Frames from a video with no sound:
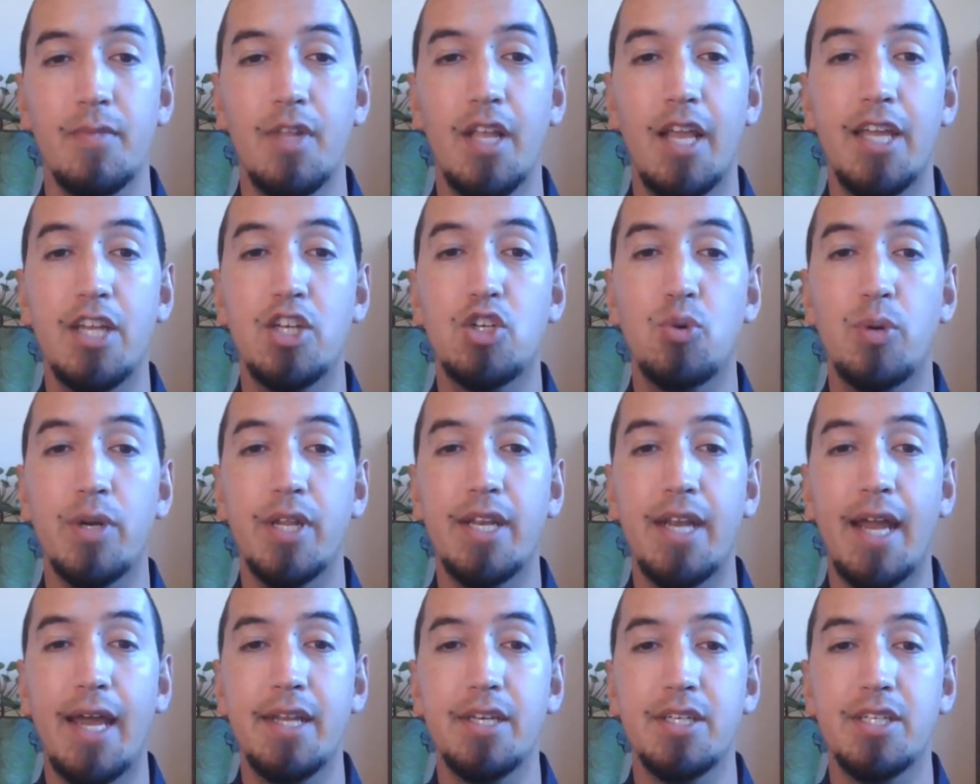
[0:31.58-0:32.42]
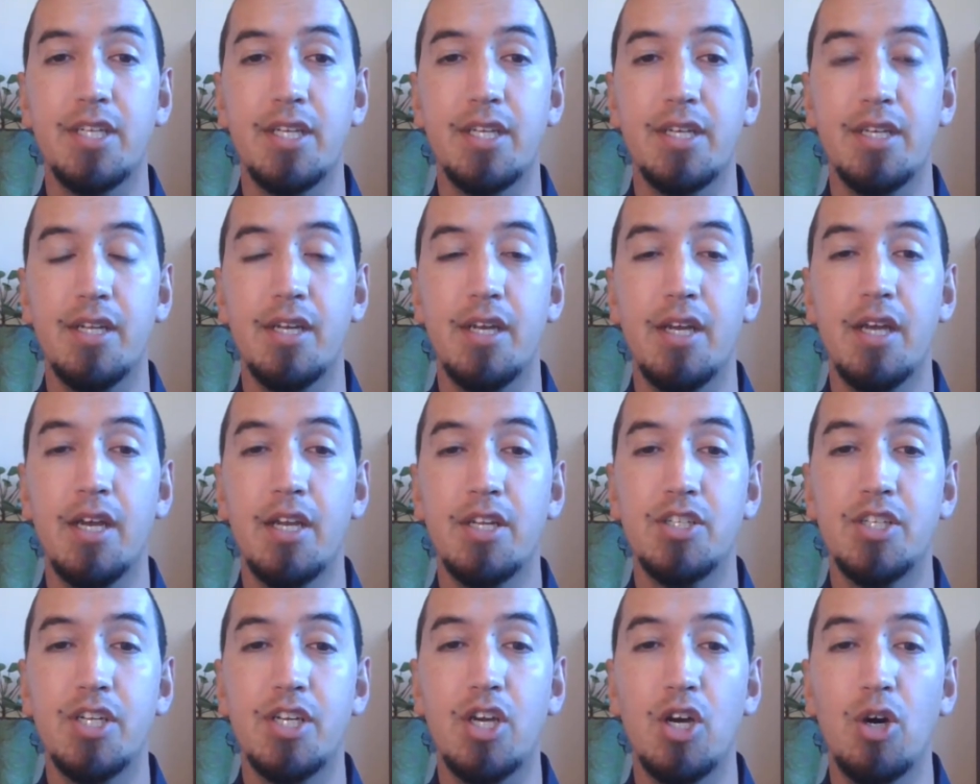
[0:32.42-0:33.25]
In 2019,
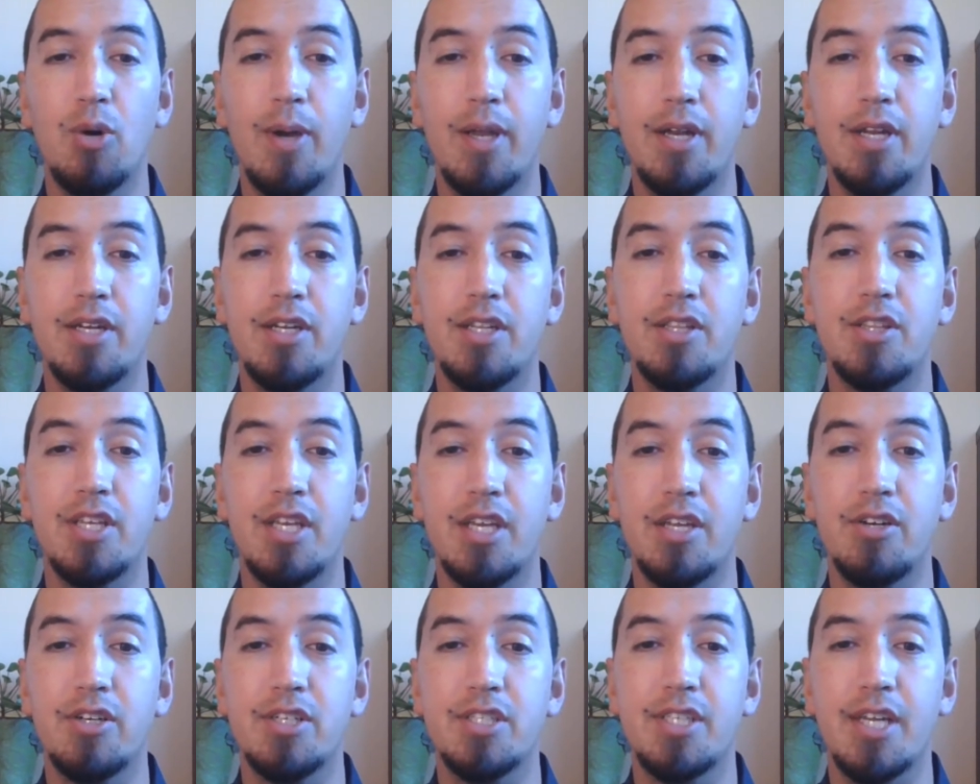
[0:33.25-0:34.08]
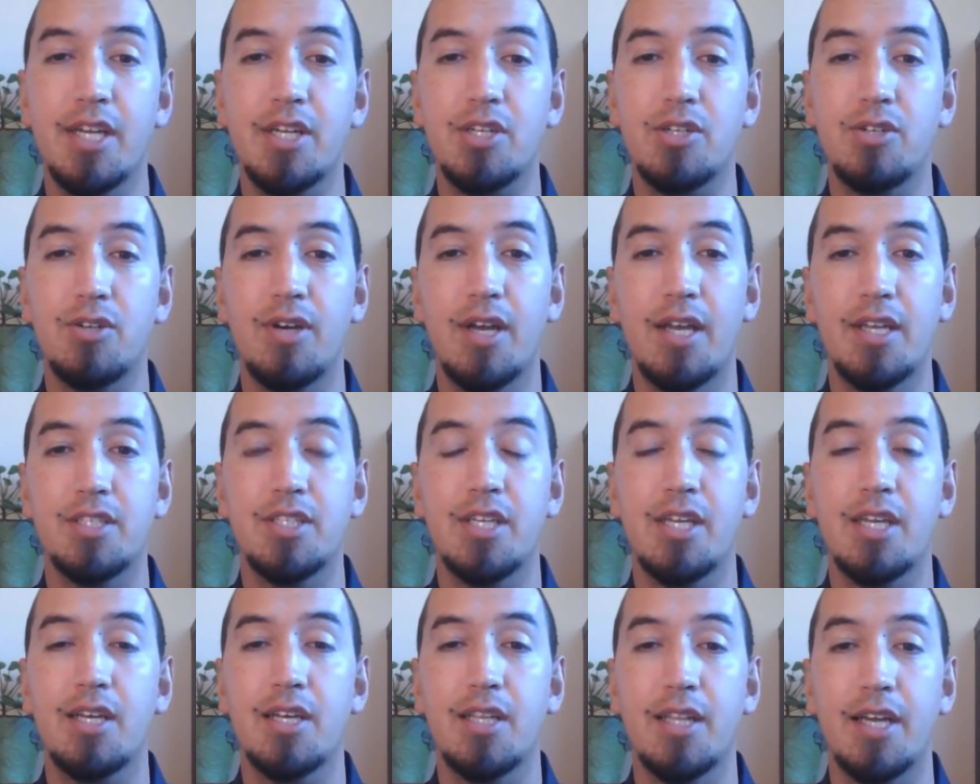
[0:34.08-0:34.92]
she co-edited the intersectional essay
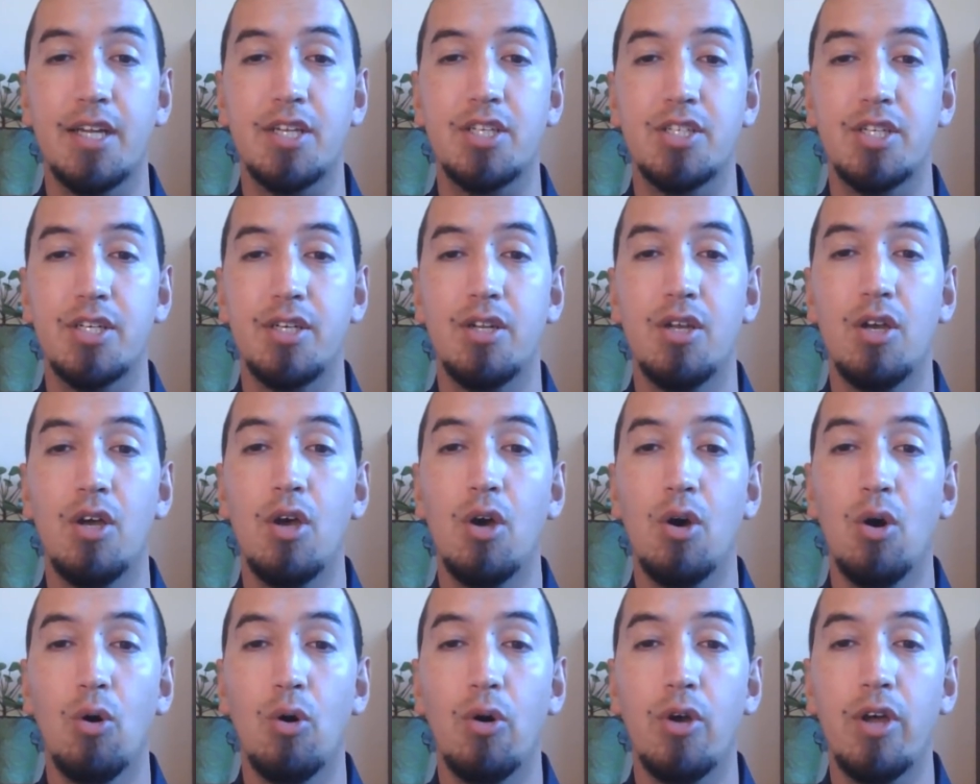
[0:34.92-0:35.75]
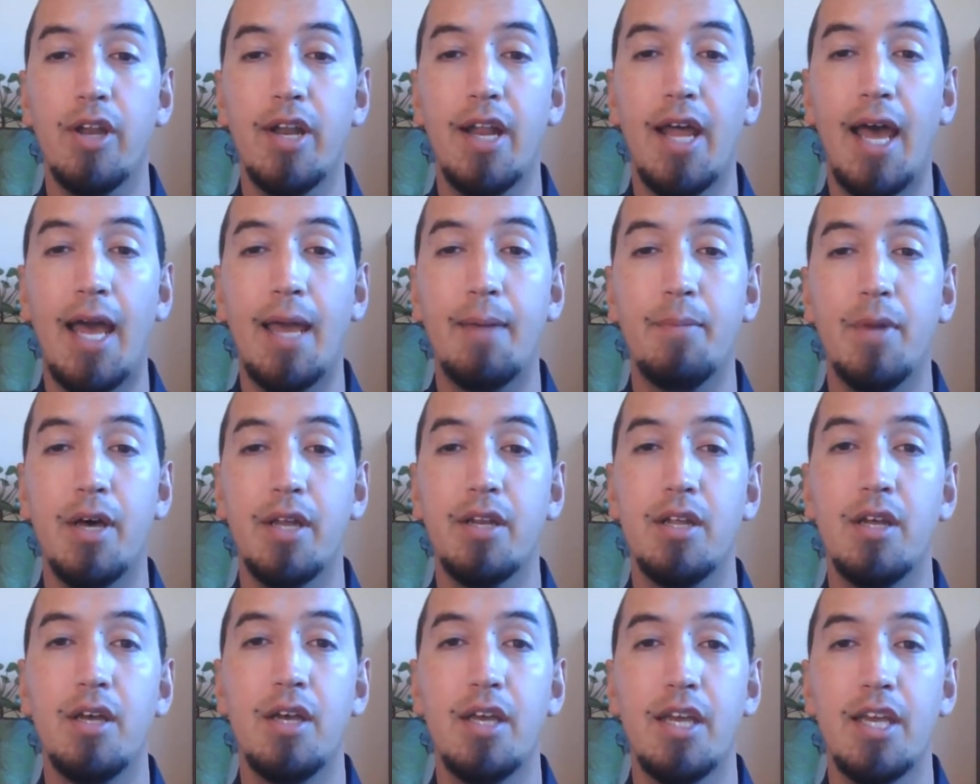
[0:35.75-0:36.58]
collection Eure Heimat
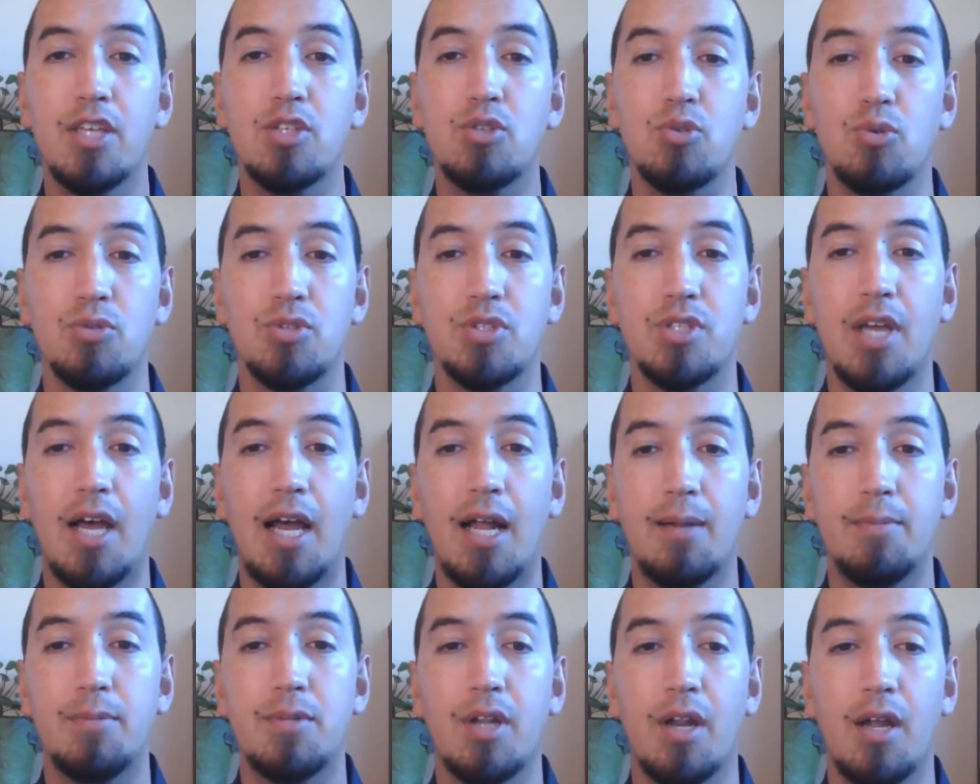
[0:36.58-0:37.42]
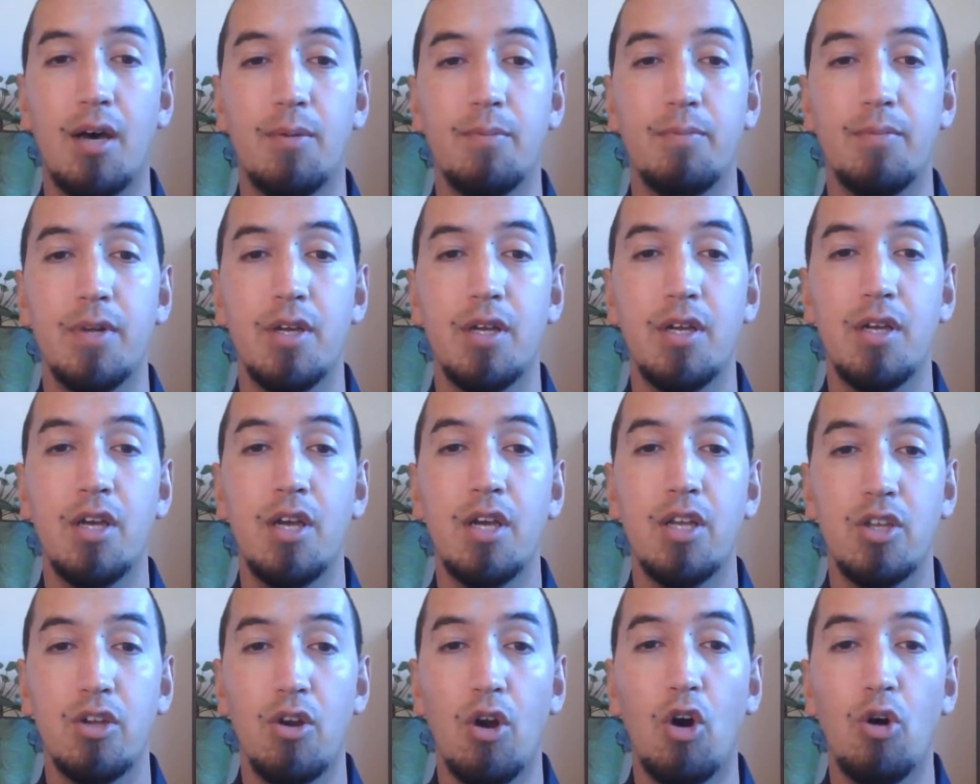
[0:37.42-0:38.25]
ist unser Albtraum,
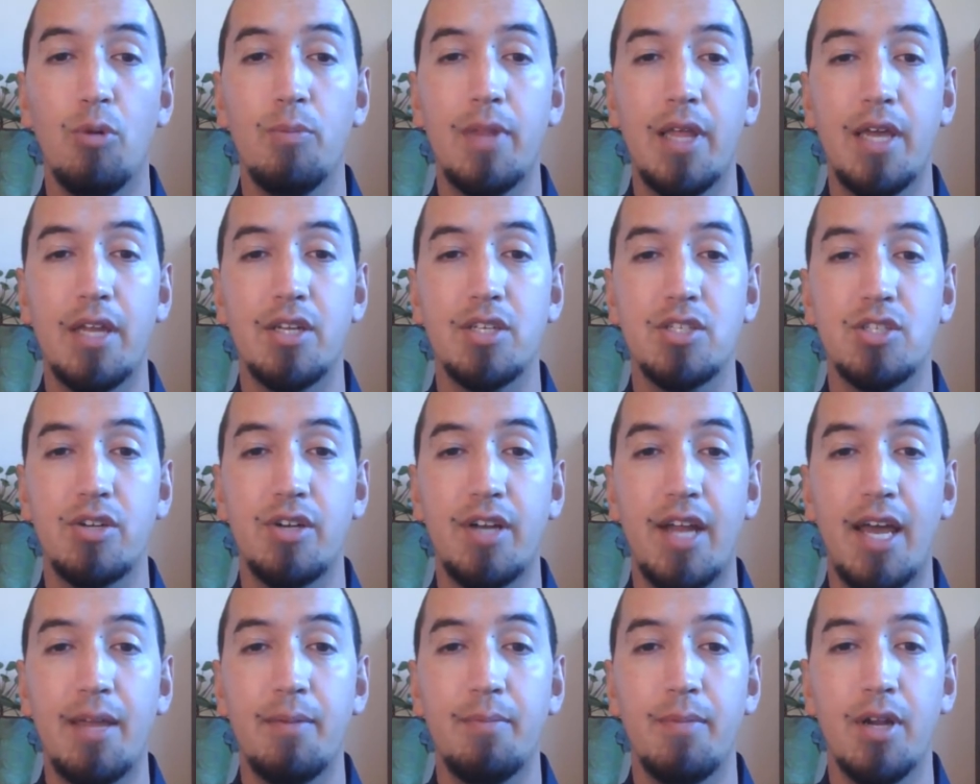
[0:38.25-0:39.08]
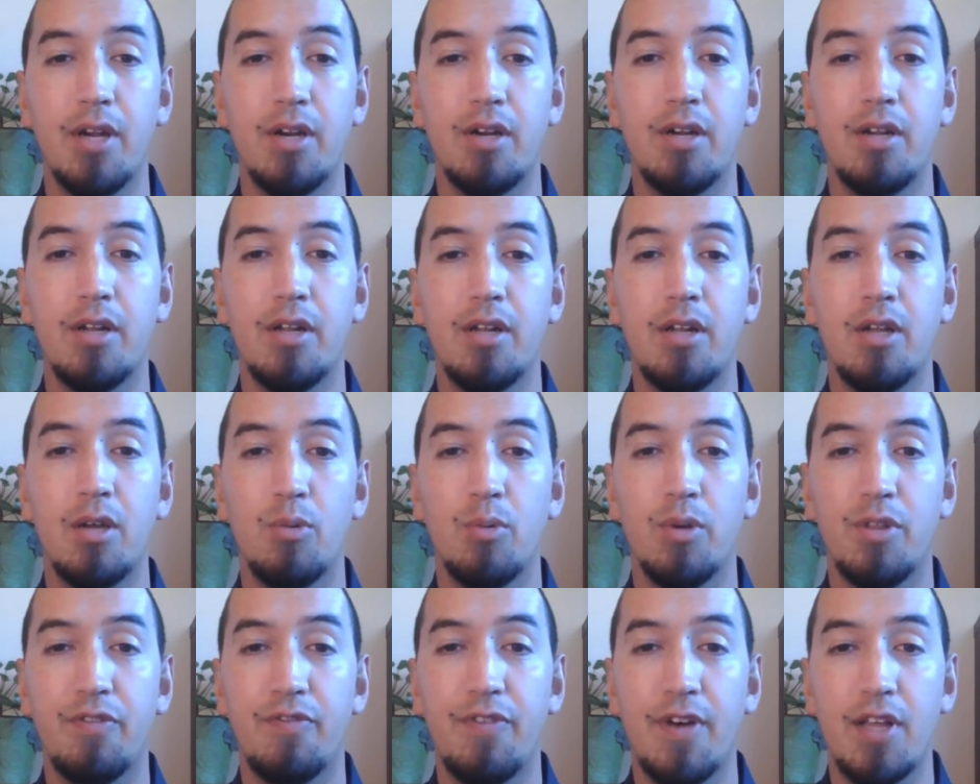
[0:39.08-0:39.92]
Your Homeland is Our Nightmare,
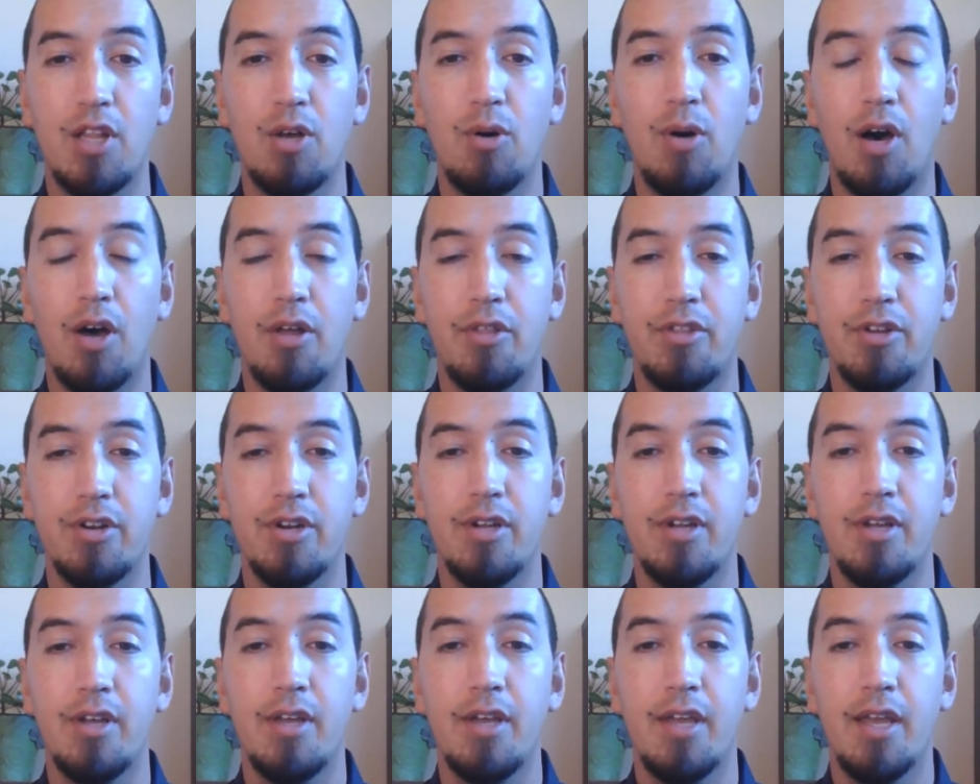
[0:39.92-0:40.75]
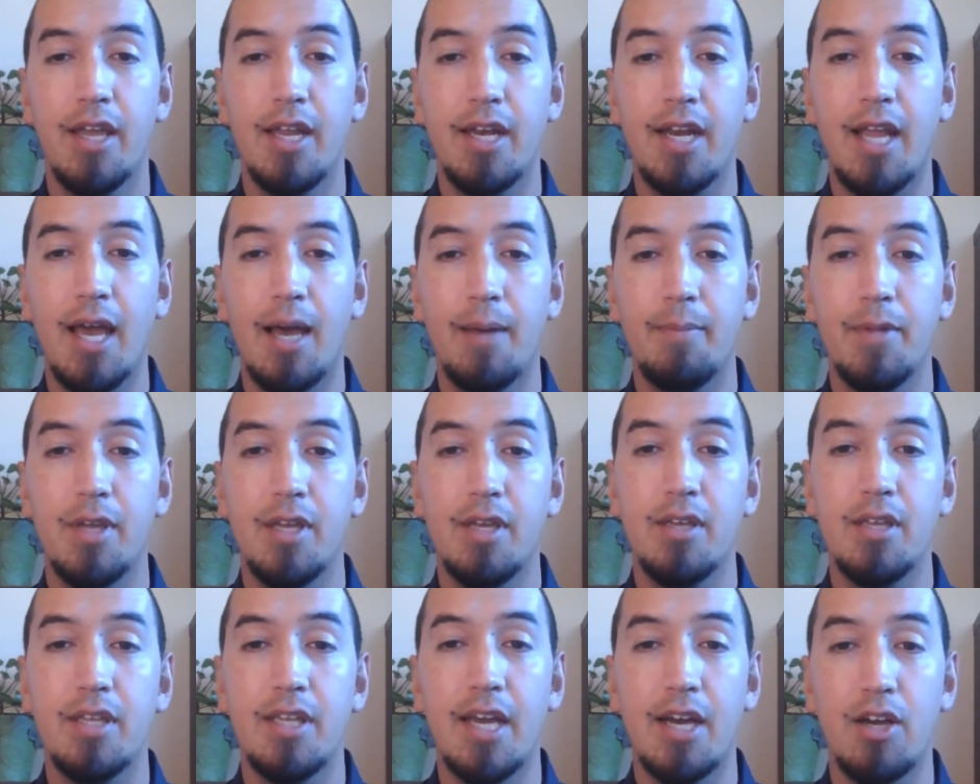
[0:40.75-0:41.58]
with fellow author Hengame
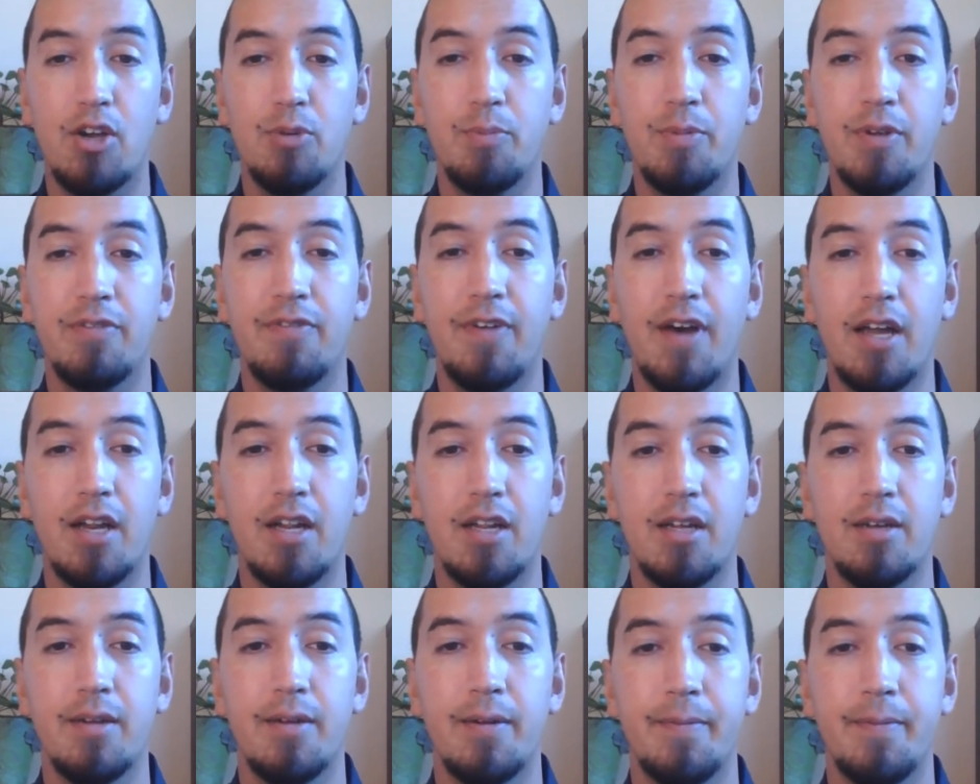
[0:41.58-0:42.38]
Yagobifara.